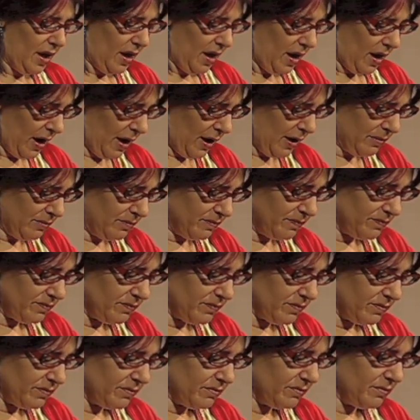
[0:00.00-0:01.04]
Um,
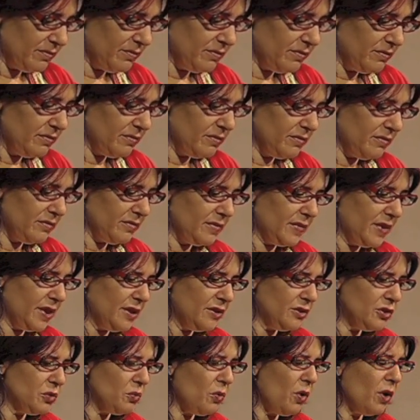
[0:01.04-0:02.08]

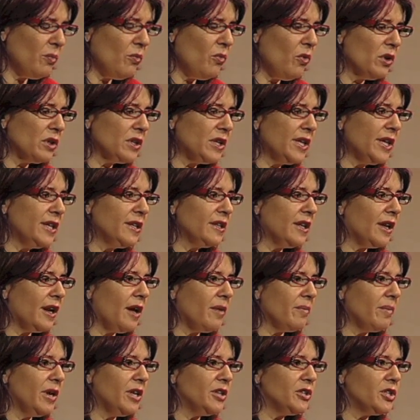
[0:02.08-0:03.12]
there's one more thing that I'll
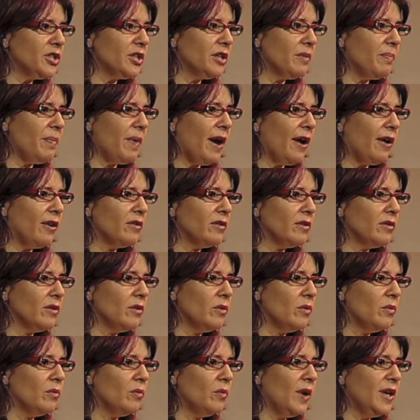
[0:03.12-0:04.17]
mention about
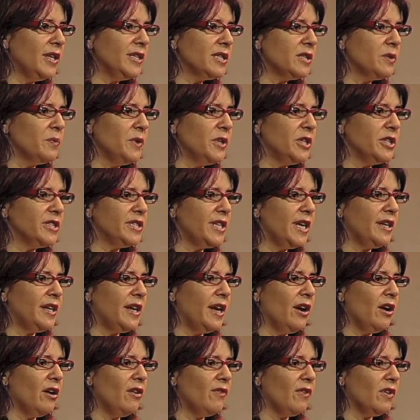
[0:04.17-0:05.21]
ways that we could take
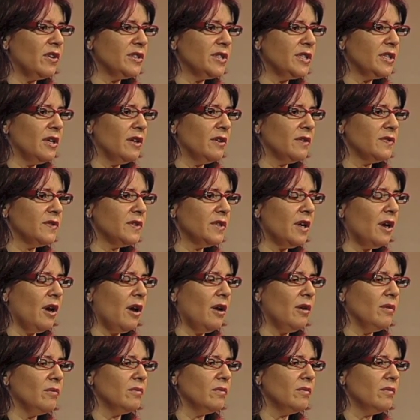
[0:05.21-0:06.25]
care of ourselves.
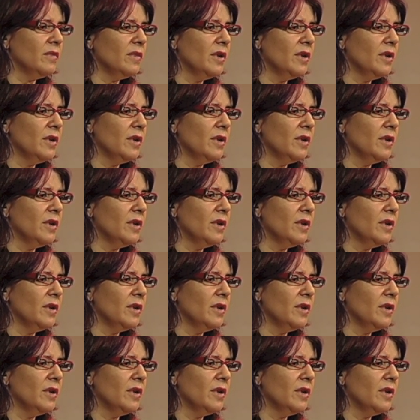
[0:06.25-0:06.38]
Um,